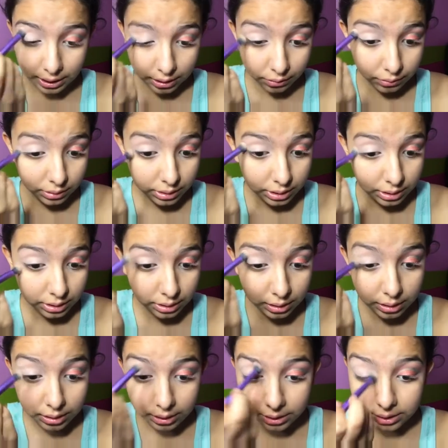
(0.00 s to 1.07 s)
out
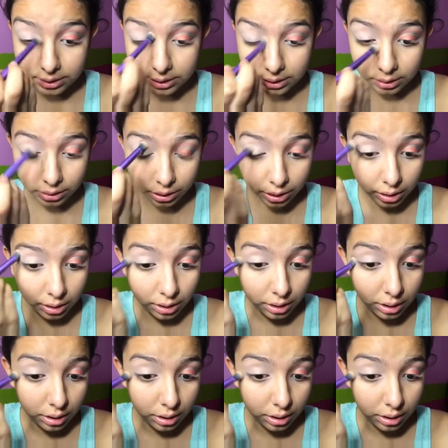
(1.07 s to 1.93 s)
concealer